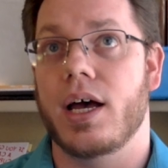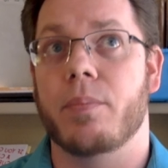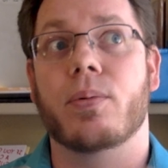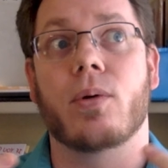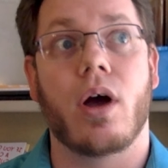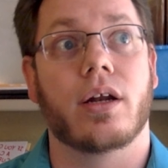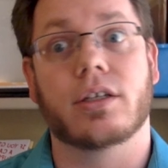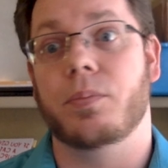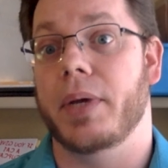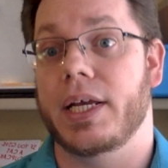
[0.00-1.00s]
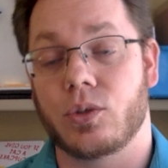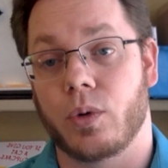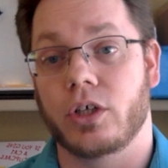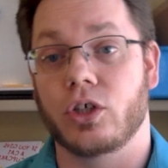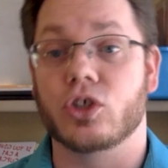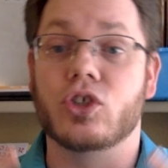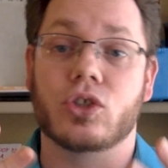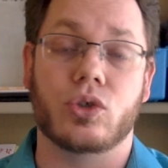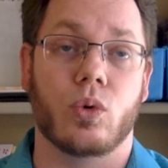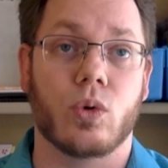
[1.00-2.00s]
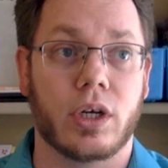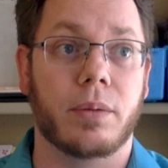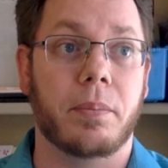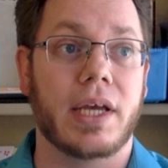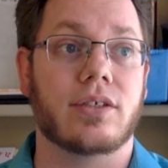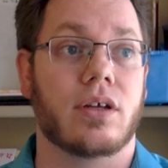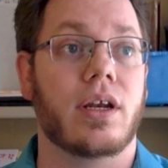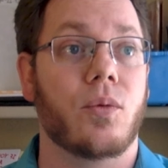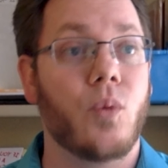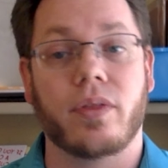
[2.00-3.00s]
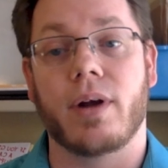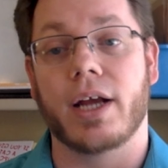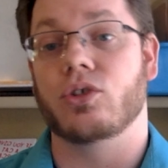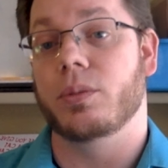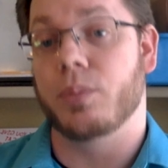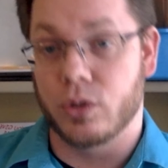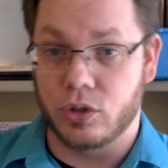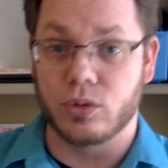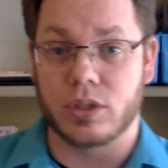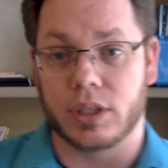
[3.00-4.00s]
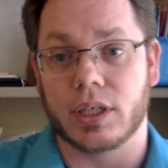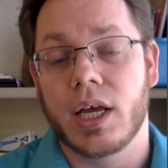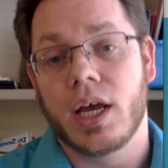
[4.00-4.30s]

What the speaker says: product based where you're scoring based on what they're actually producing.